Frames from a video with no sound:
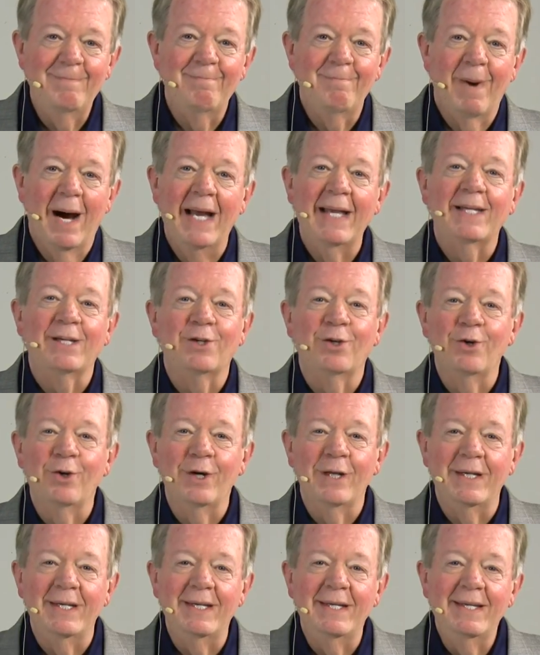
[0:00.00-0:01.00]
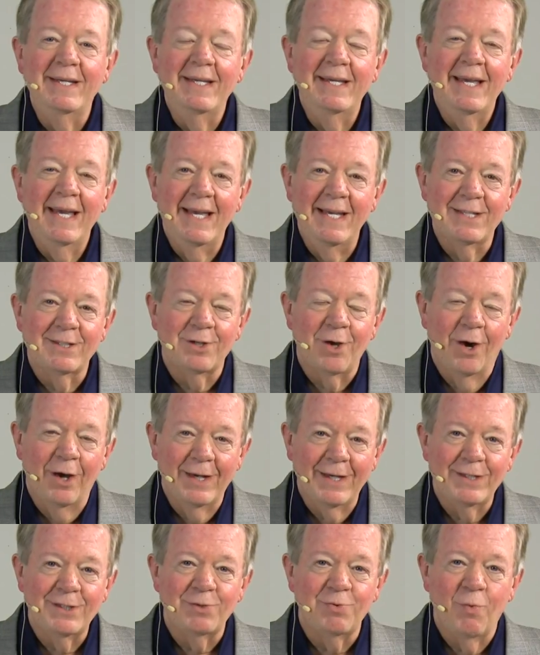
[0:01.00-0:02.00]
my good is
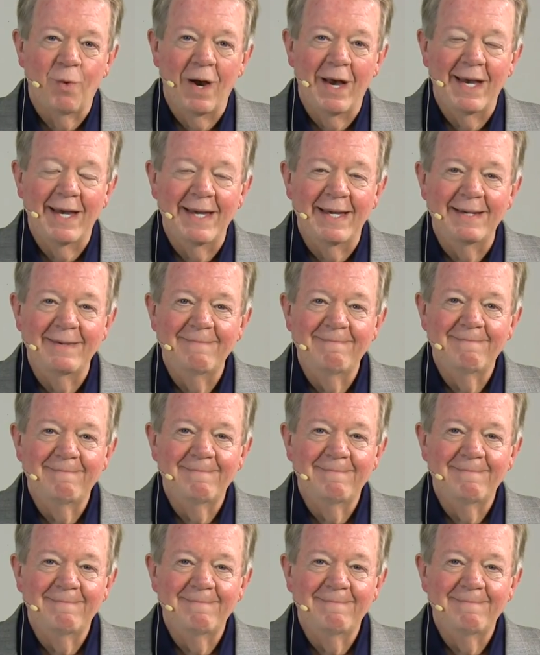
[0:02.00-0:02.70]
on its way.